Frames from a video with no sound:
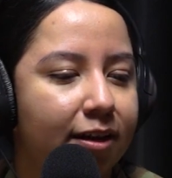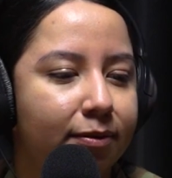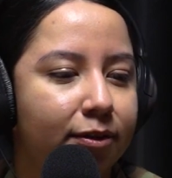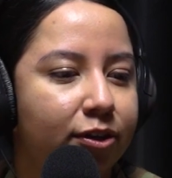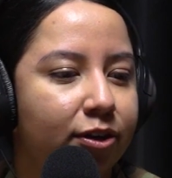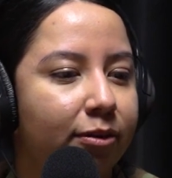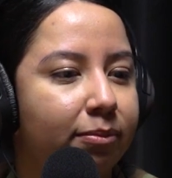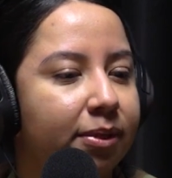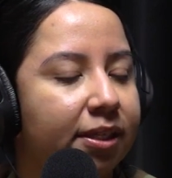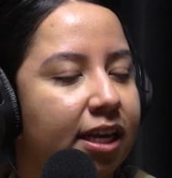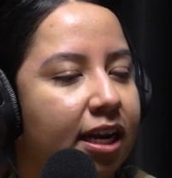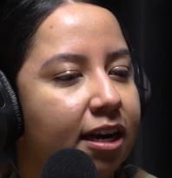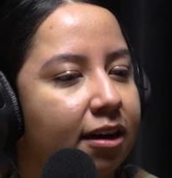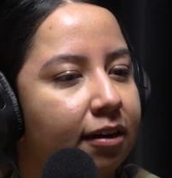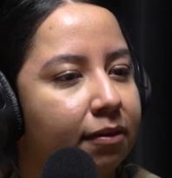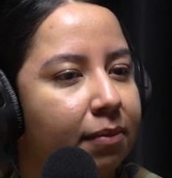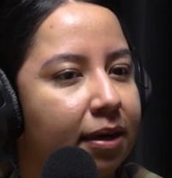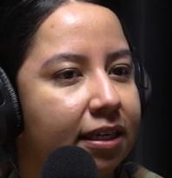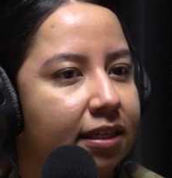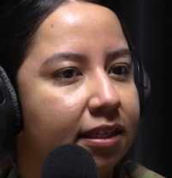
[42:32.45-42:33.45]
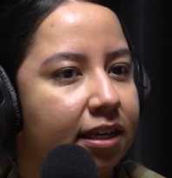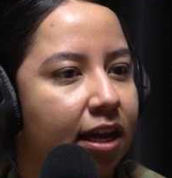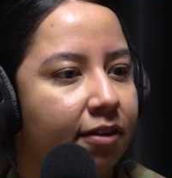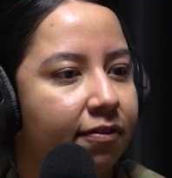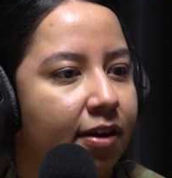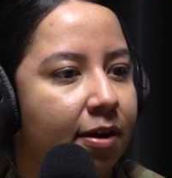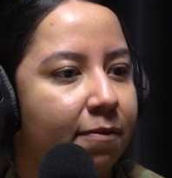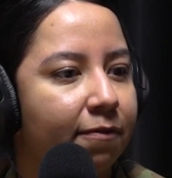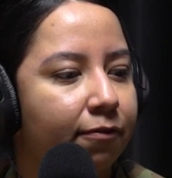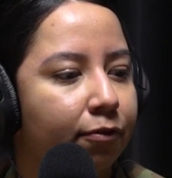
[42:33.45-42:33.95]
So I'm setting myself
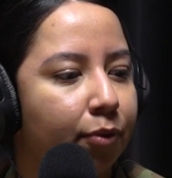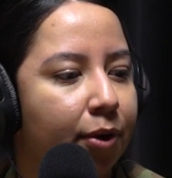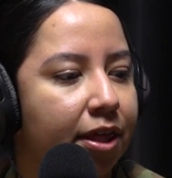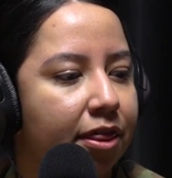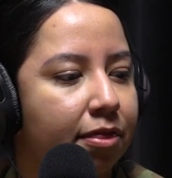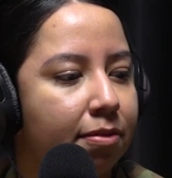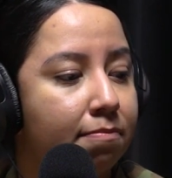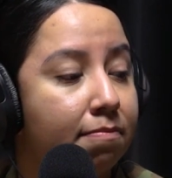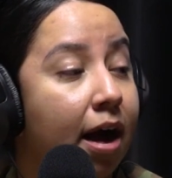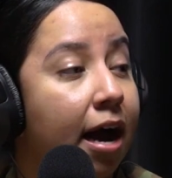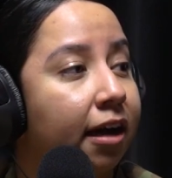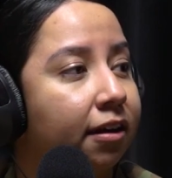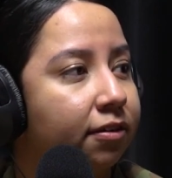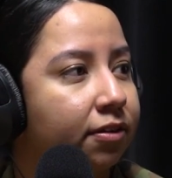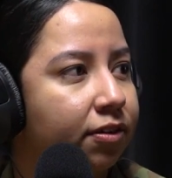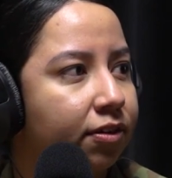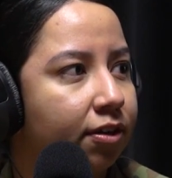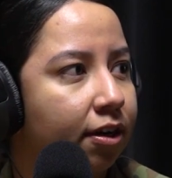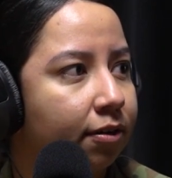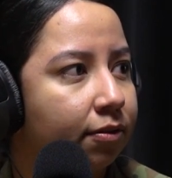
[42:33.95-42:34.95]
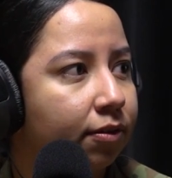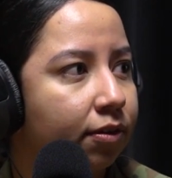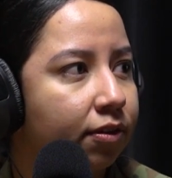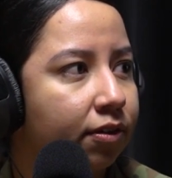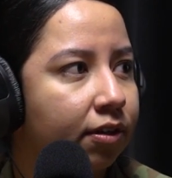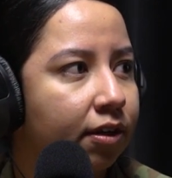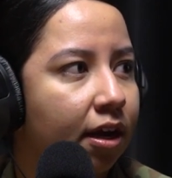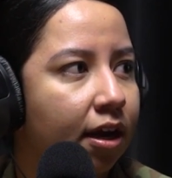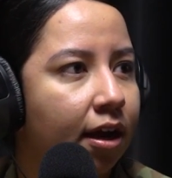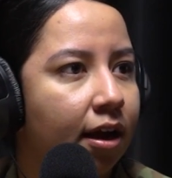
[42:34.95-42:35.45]
up with
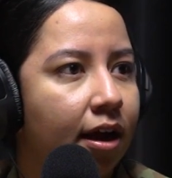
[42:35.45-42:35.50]
milestones.